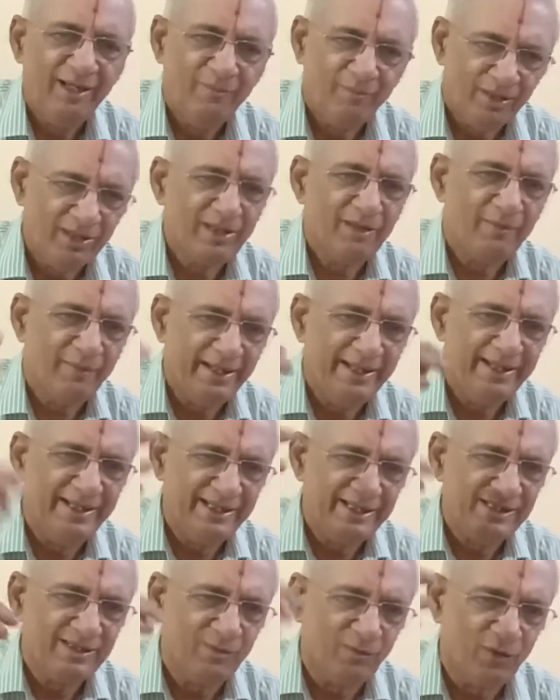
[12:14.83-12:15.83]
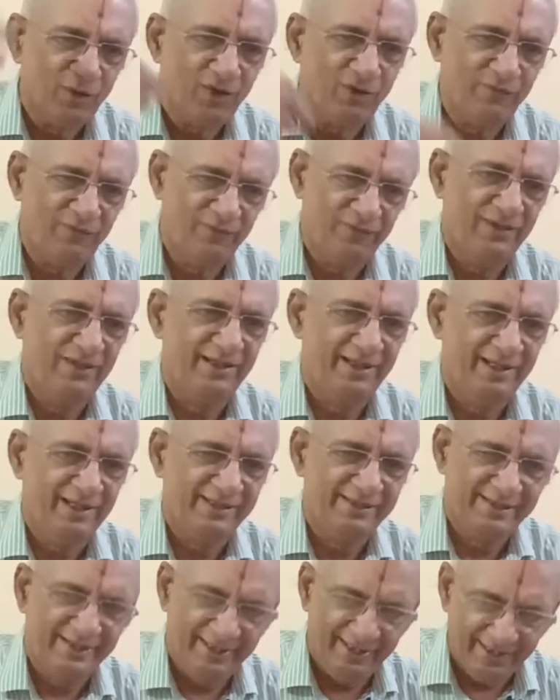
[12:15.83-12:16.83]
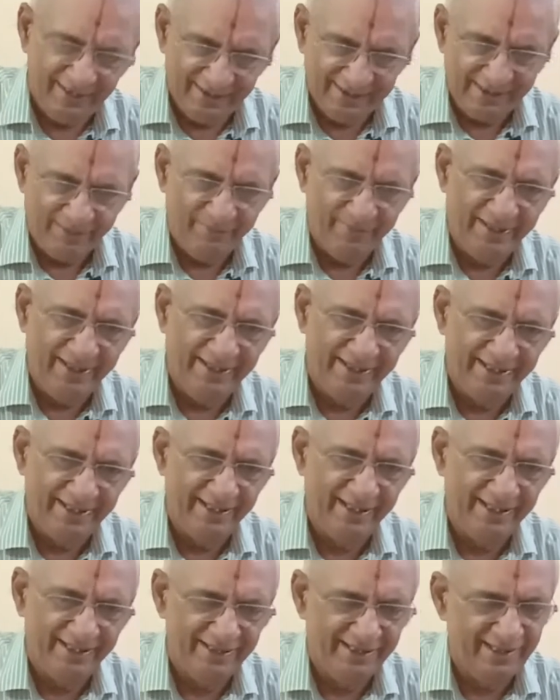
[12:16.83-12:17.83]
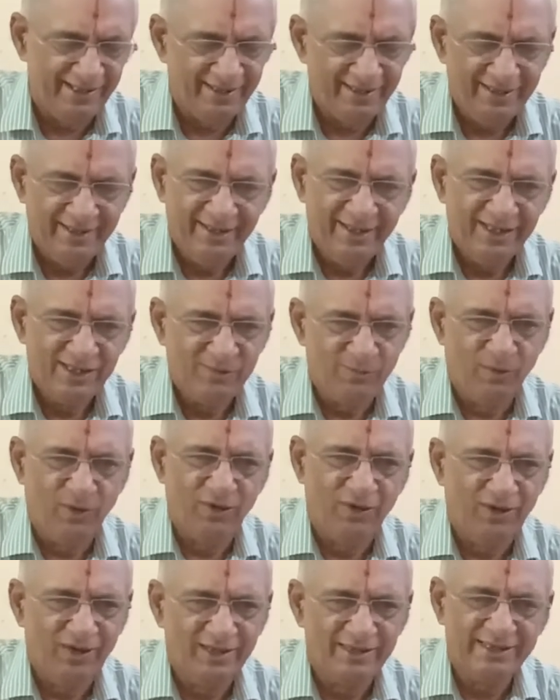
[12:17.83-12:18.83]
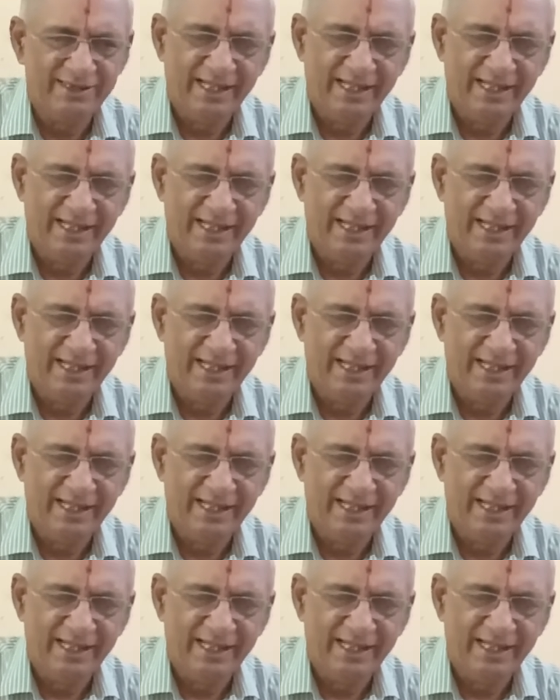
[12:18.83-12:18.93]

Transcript: but mine is more of hearsay and some reading here and there, small knowledge.